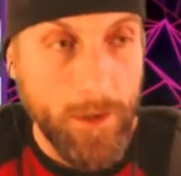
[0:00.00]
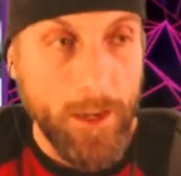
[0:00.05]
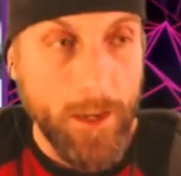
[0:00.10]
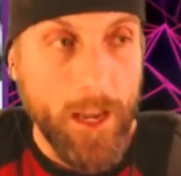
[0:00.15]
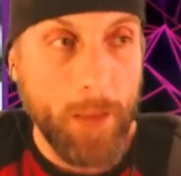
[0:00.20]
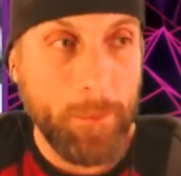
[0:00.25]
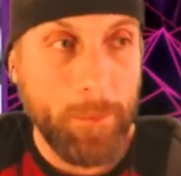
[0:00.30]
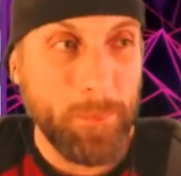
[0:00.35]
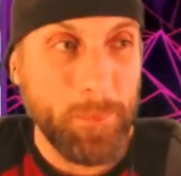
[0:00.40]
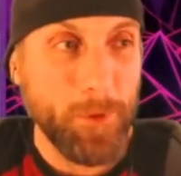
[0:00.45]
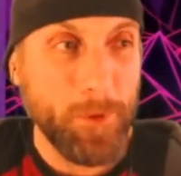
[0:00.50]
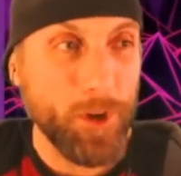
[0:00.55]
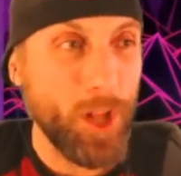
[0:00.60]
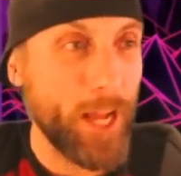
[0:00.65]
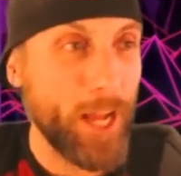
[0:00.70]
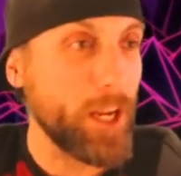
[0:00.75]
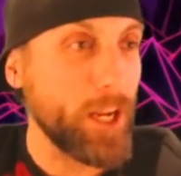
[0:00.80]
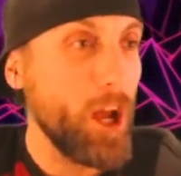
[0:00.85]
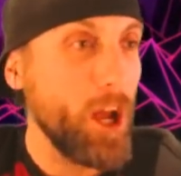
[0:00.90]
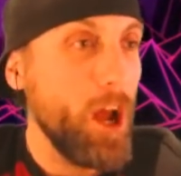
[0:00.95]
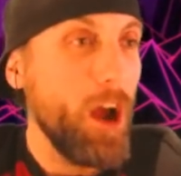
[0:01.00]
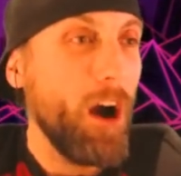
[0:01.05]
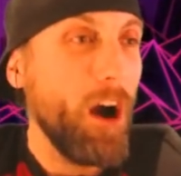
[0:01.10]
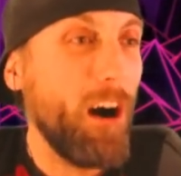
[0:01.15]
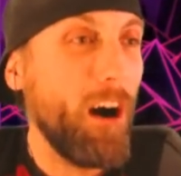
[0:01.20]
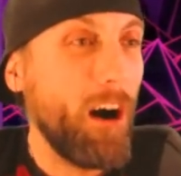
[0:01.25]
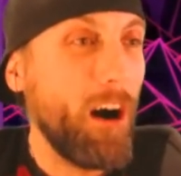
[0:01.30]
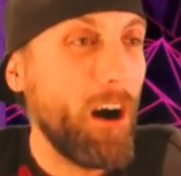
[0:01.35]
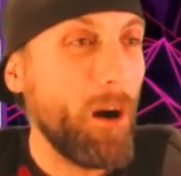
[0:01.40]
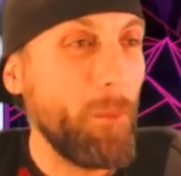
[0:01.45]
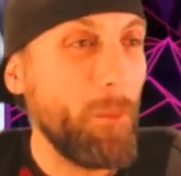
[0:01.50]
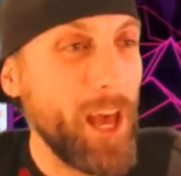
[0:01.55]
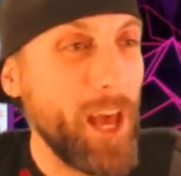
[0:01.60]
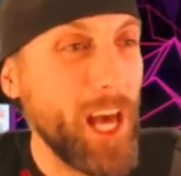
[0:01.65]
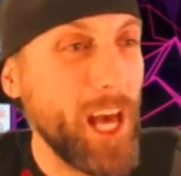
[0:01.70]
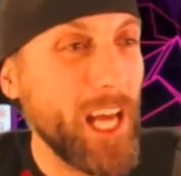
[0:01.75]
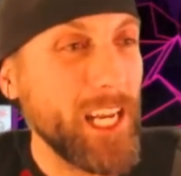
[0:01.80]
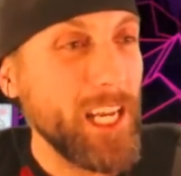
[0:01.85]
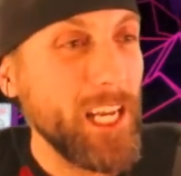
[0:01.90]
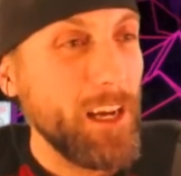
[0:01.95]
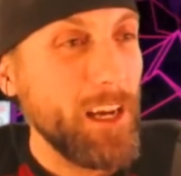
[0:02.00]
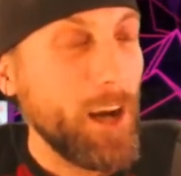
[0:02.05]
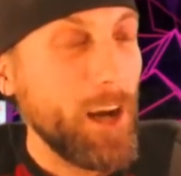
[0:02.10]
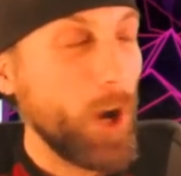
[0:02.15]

And people are like, oh man,